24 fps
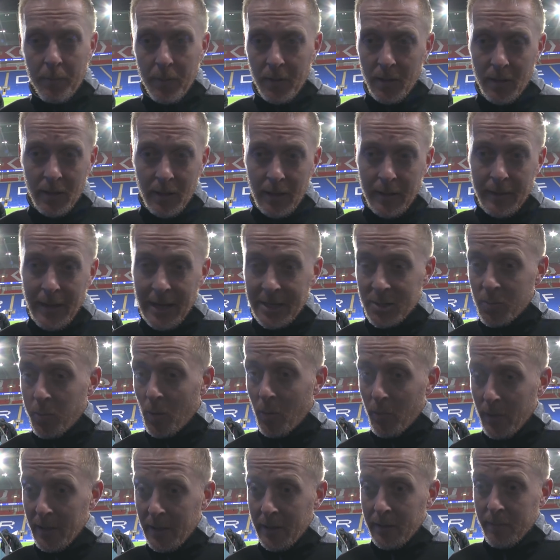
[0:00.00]
but that's
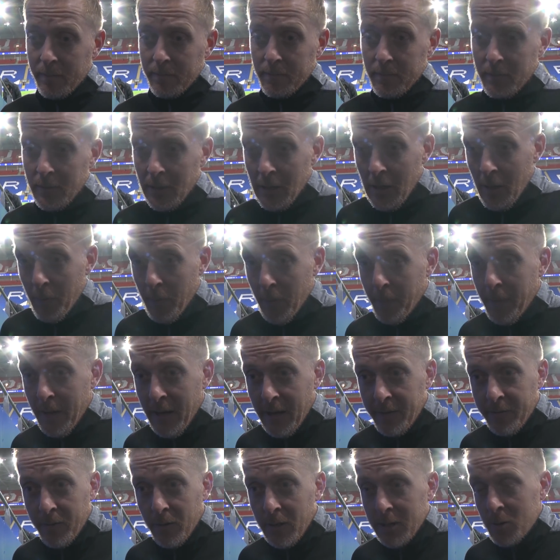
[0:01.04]
what we
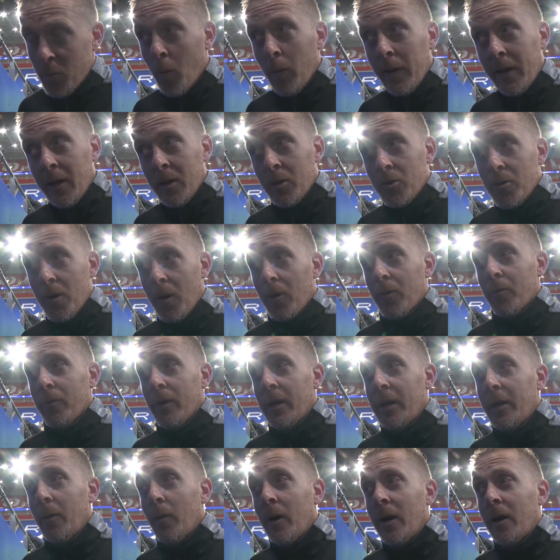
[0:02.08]
prepared for, that's what we controlled
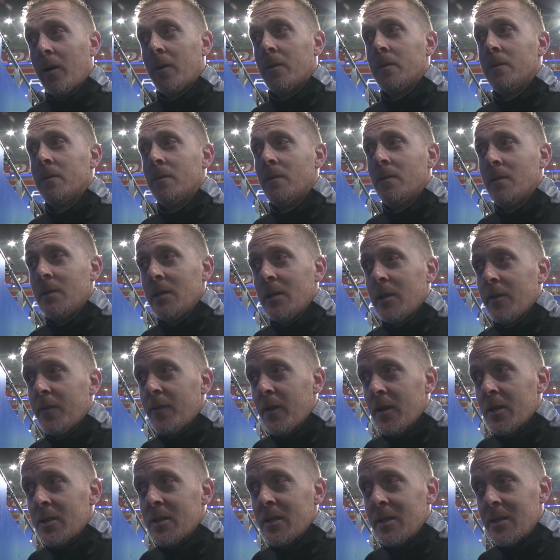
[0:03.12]
really well in the
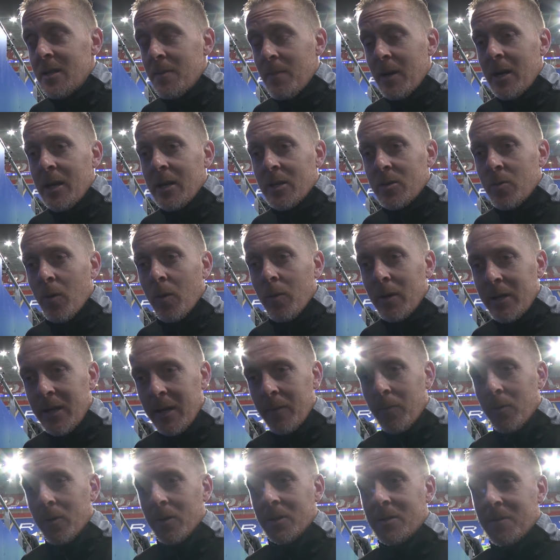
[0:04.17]
first 60 minutes. What we
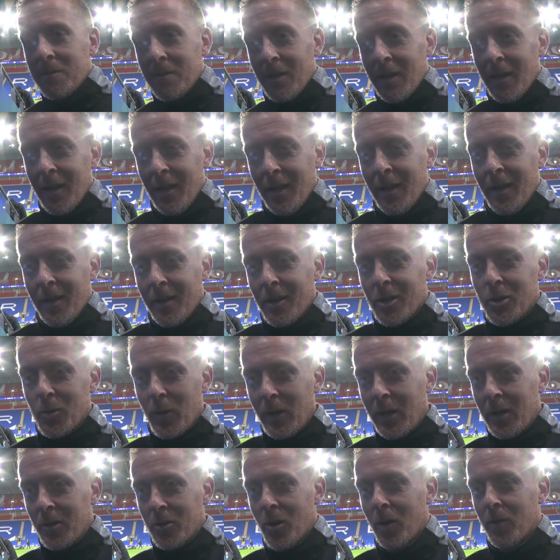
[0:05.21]
did was, because
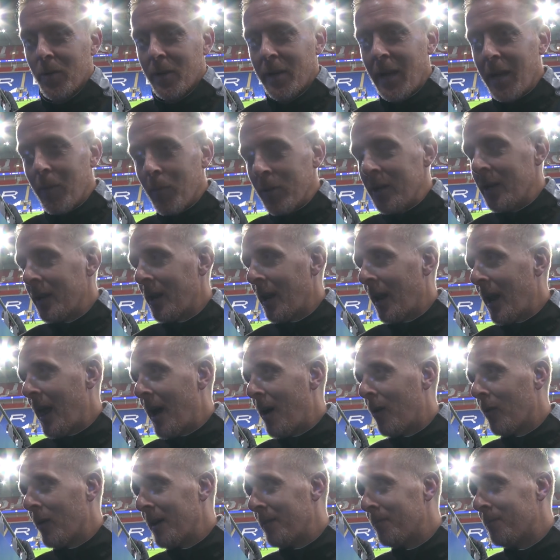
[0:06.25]
we controlled the game, we didn't
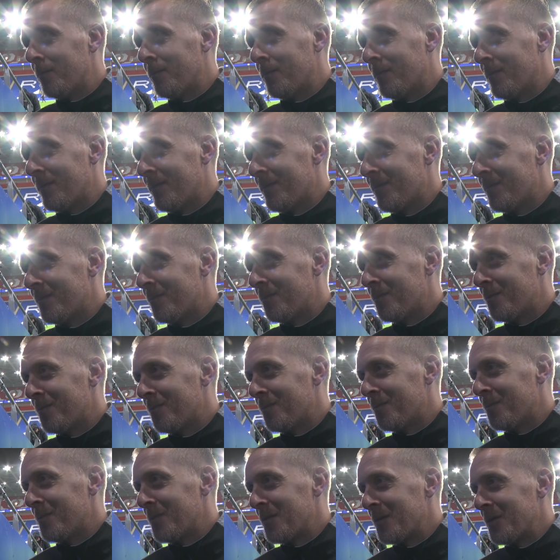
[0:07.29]
allow them
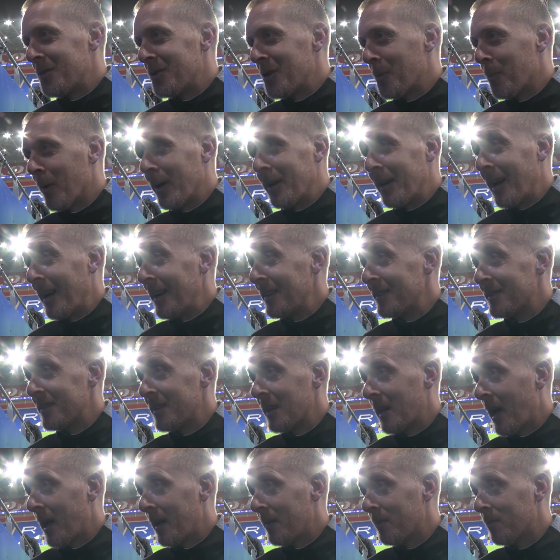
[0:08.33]
to bring that into
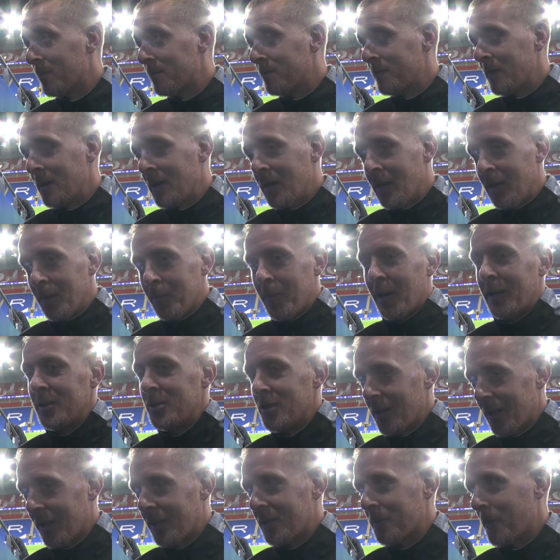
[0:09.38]
the game. But as
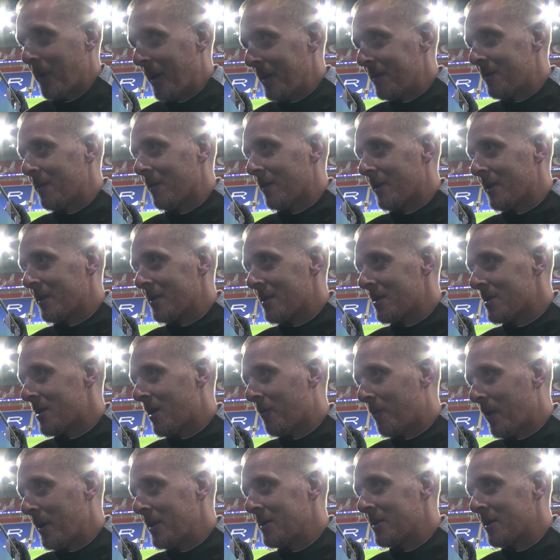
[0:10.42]
you'd expect, look, it's a
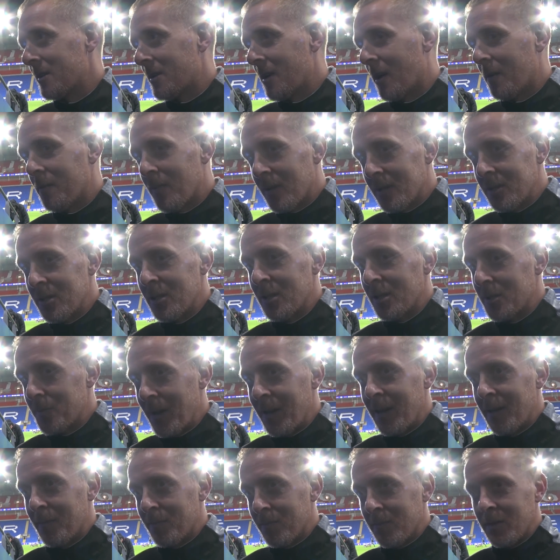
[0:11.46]
tough place to come. As you
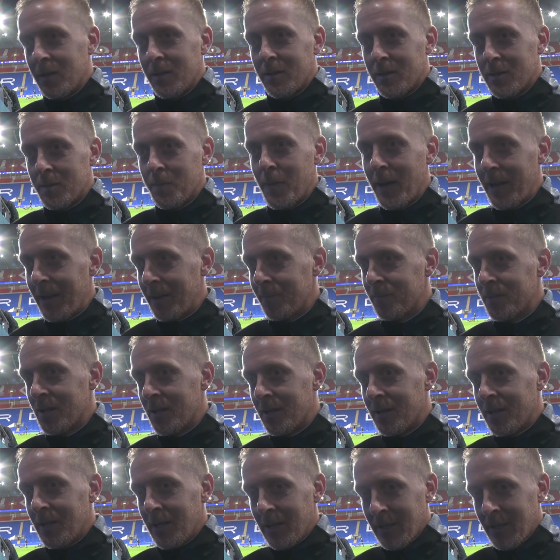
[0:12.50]
expect them, you'd expect them to,